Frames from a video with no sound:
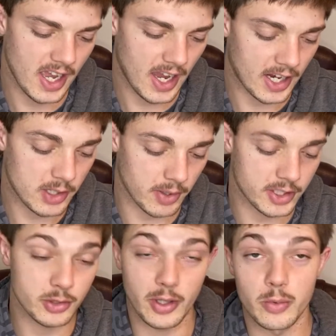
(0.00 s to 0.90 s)
and you want
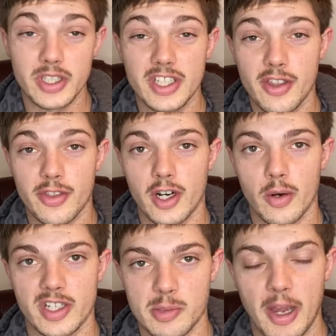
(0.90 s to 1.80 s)
to do a really thorough
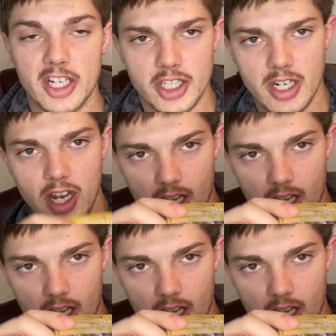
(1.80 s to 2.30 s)
inspection.